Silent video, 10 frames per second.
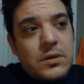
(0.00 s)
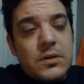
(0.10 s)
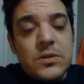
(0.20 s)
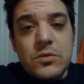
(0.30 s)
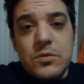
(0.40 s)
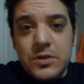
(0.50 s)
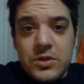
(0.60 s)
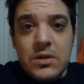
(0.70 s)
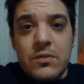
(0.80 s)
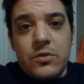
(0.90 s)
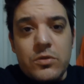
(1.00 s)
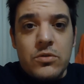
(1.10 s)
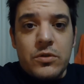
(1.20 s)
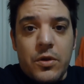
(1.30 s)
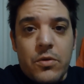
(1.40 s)
and do the jingle
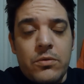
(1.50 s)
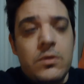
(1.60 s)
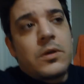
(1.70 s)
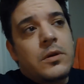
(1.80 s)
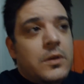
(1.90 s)
for your own,